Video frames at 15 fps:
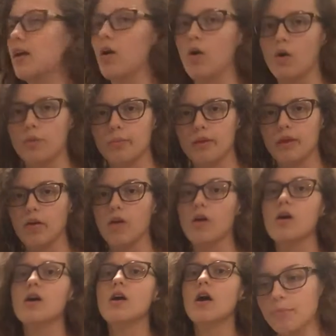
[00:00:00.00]
like
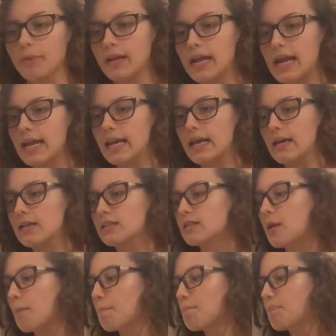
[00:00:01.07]
oatmeal, some
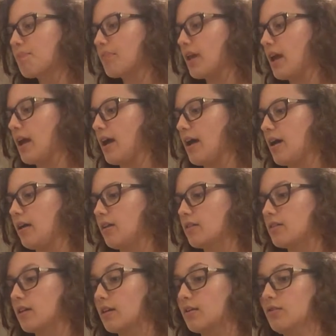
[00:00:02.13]
bananas,
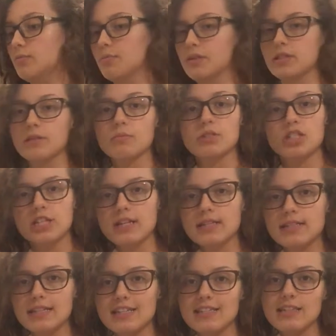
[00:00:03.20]
and you put some chia
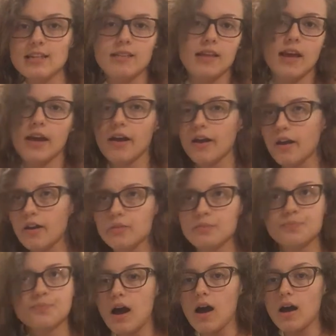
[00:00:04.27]
seeds in
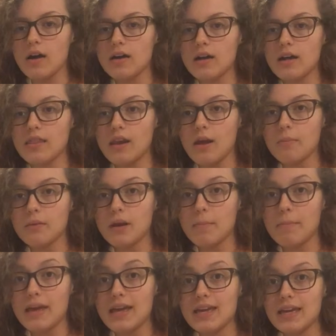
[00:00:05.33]
there, and then I'm
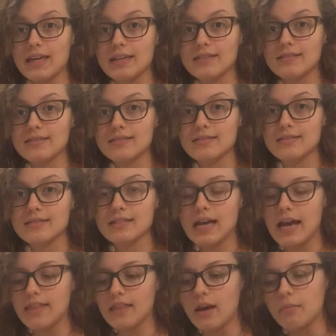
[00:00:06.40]
gonna bake it.
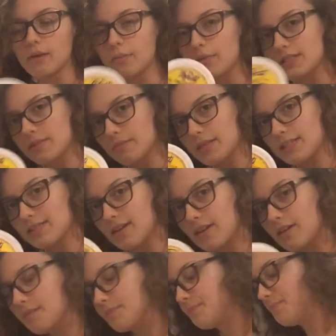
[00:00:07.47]
And then I'm gonna put some of this
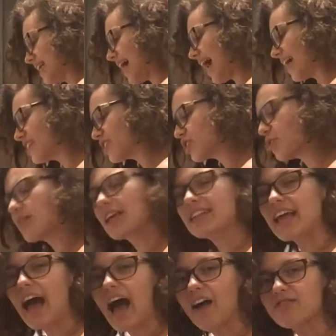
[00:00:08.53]
on it. Yeah, I just don't
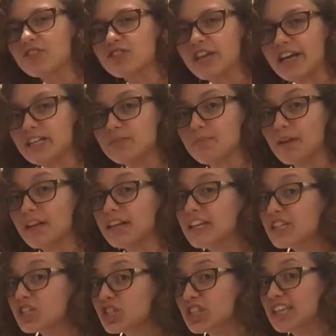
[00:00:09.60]
like the aftertaste, but
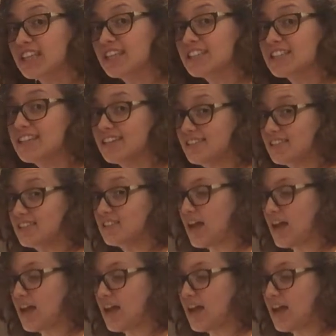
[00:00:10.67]
initially this tastes